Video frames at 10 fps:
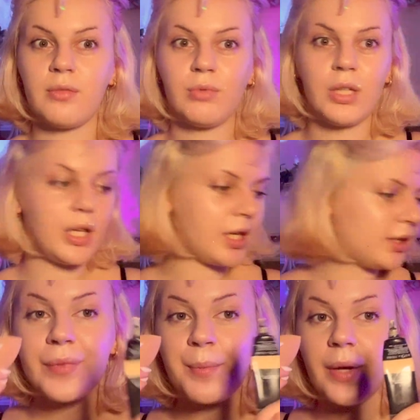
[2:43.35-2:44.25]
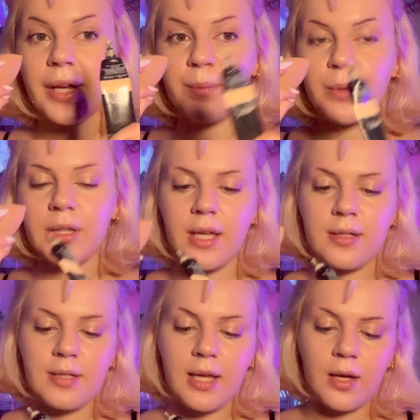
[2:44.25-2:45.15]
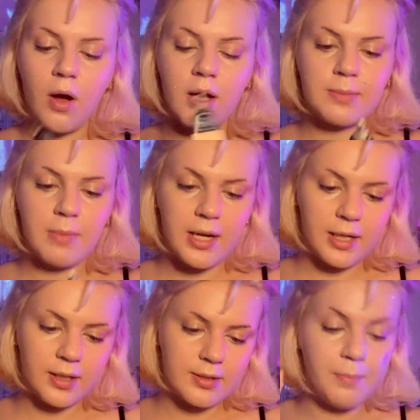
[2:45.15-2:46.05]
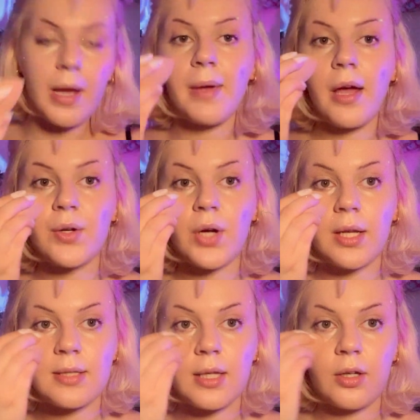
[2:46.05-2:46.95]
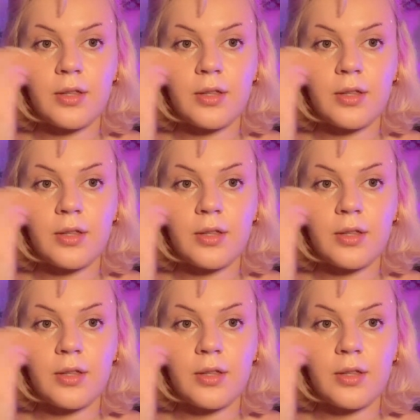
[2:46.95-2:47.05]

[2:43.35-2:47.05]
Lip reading: Really good. I'm going in with this IT Cosmetics Bye Bye Under Eye Concealer.